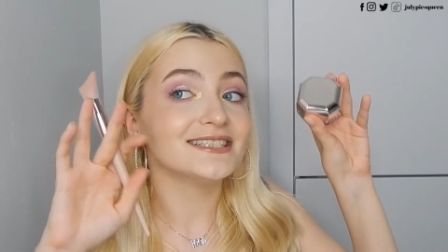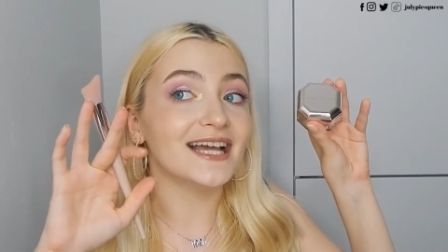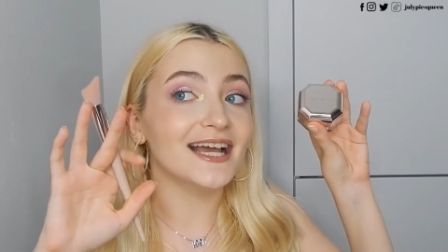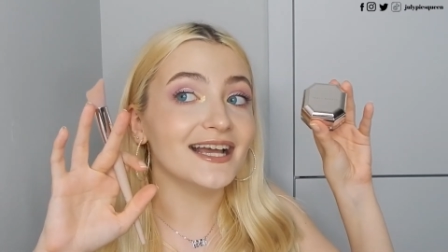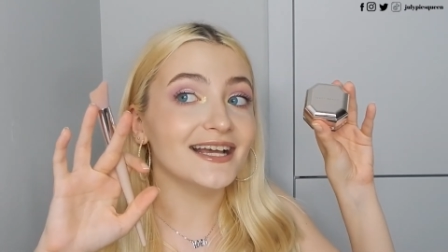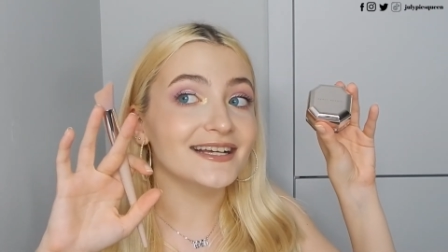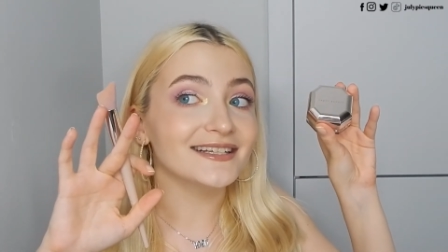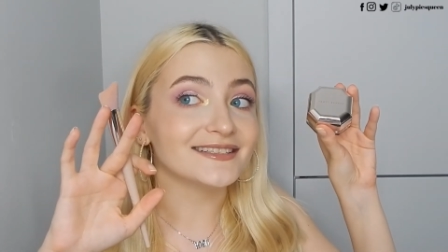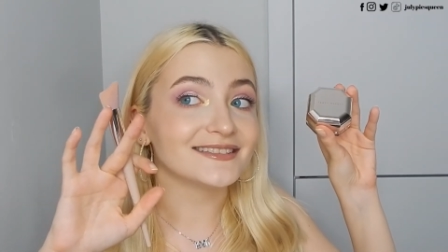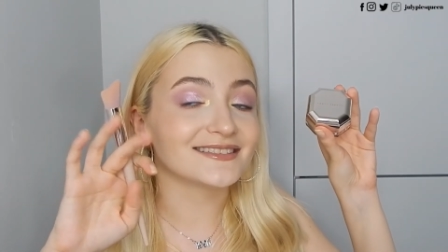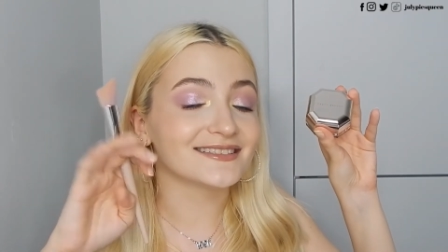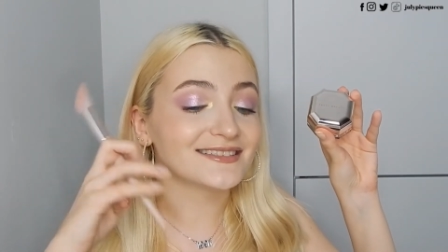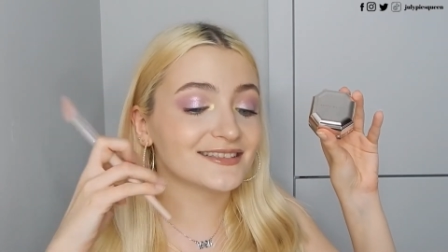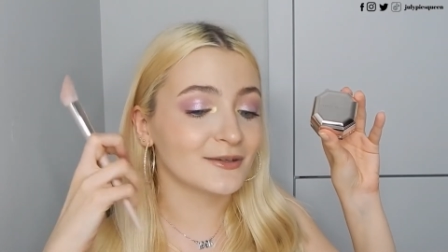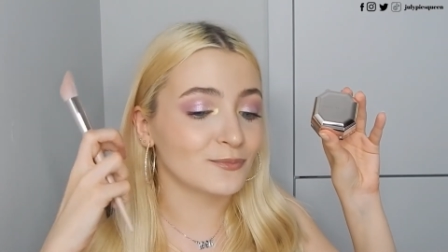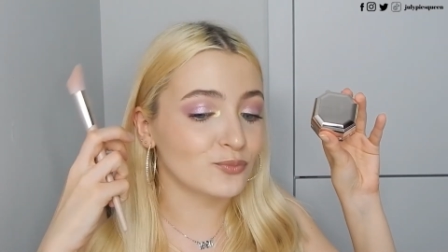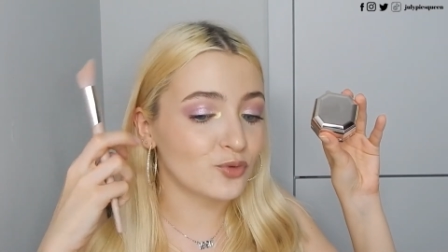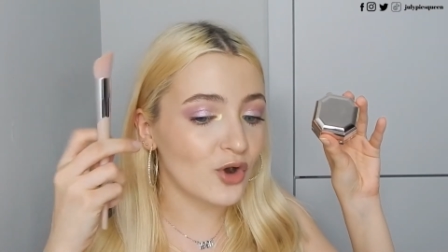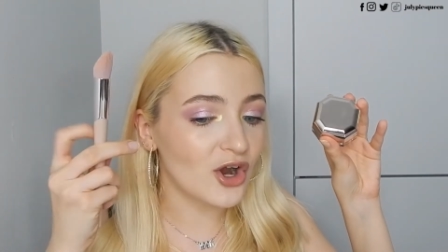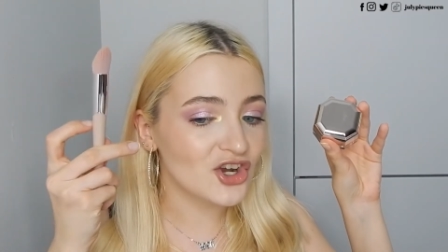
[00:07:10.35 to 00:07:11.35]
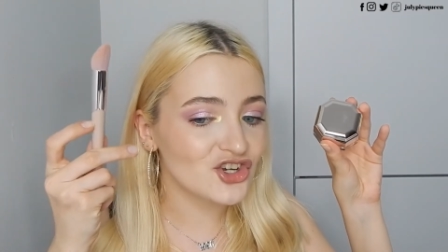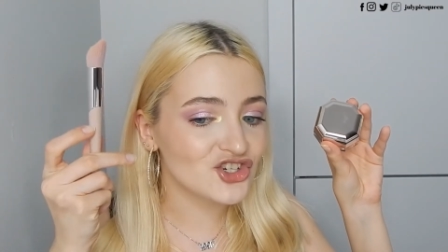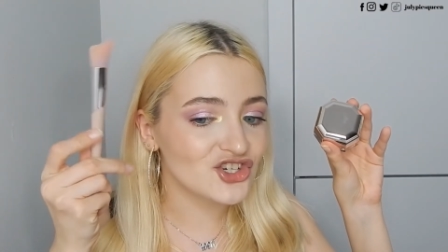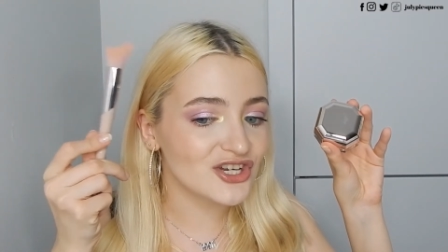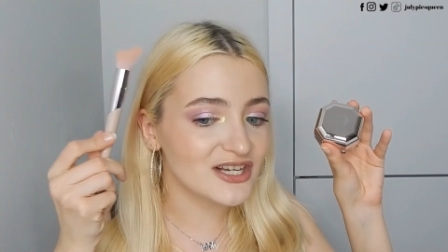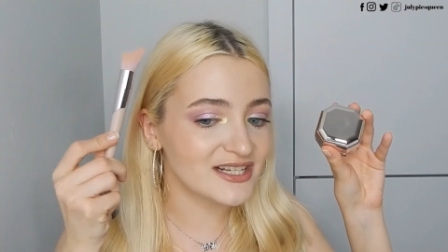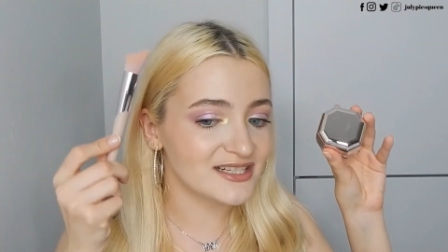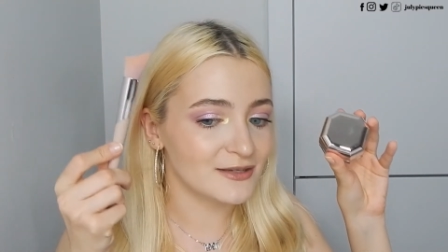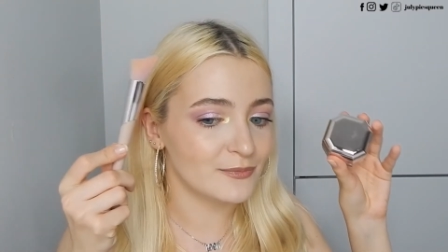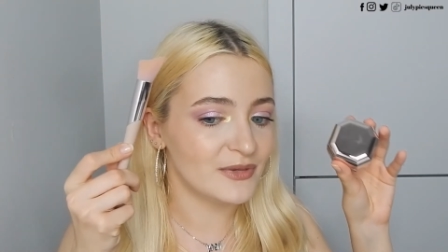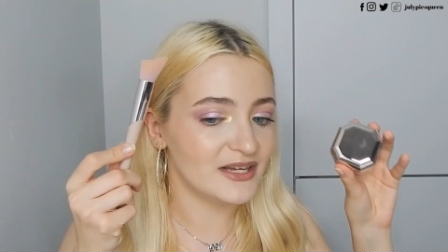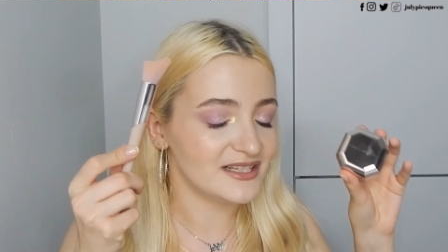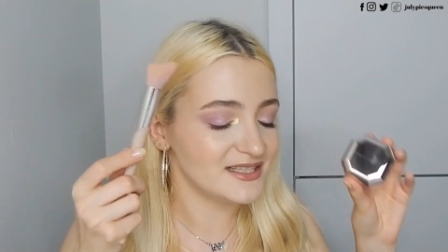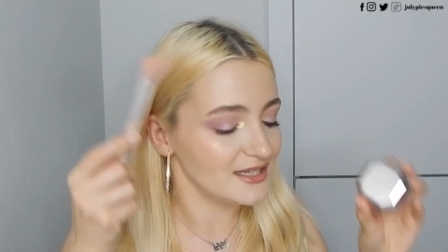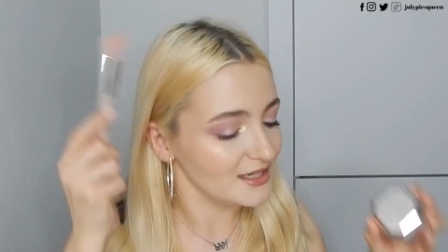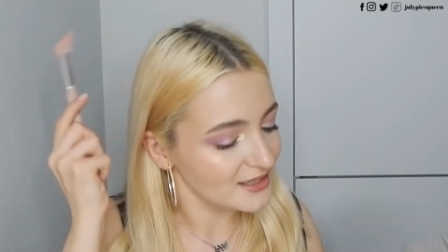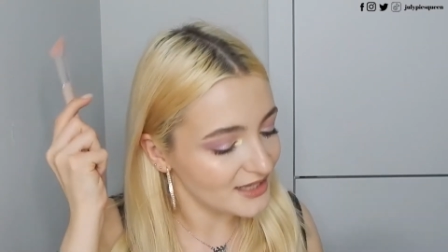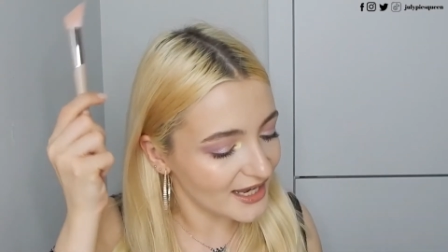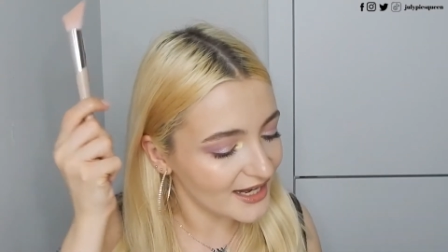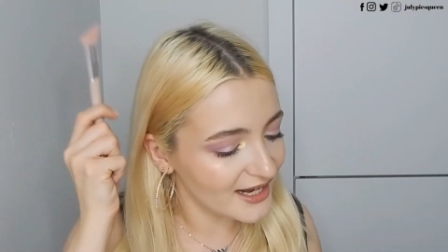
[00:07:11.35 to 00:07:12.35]
and the brush is
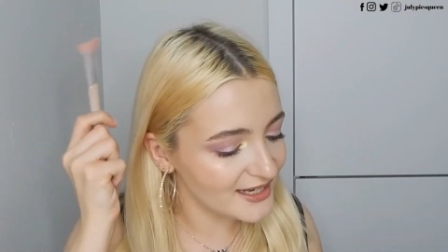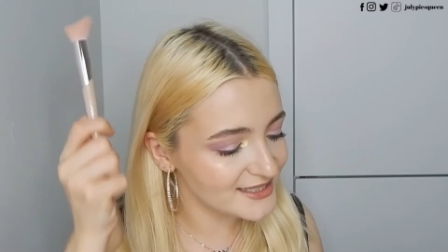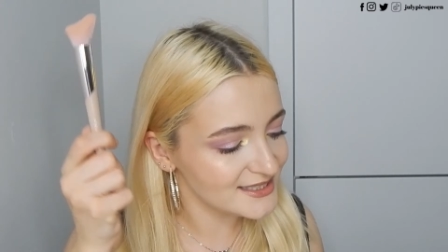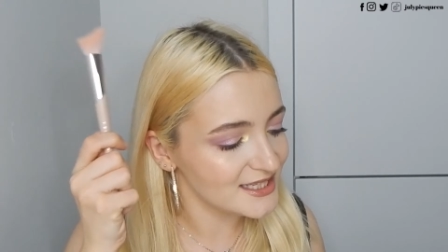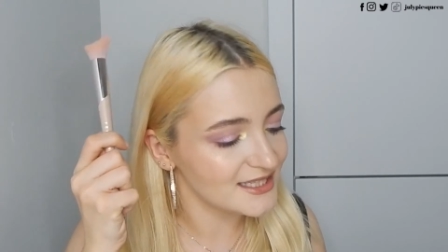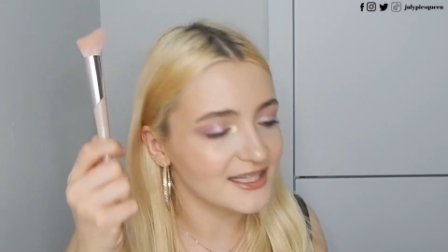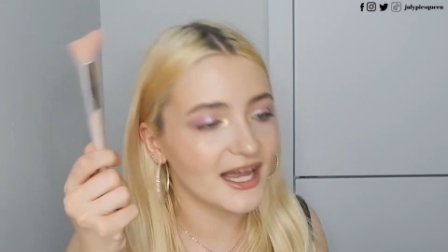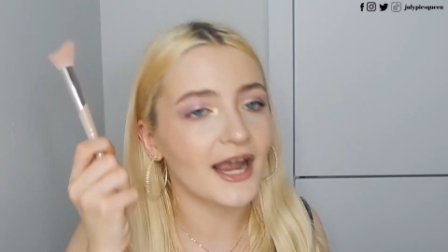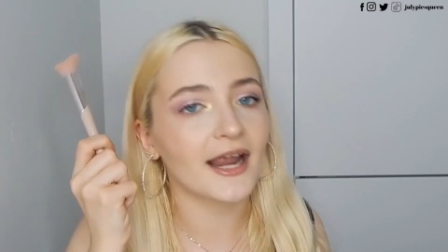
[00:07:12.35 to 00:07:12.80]
amazing like I said